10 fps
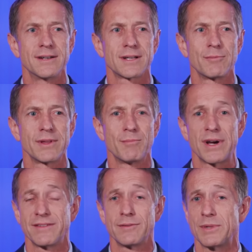Some of them
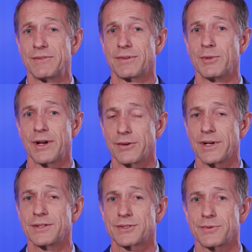might even be from
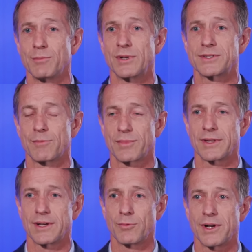another industry, but
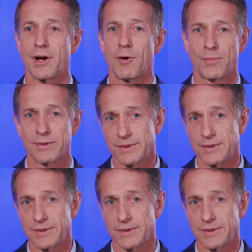something that would help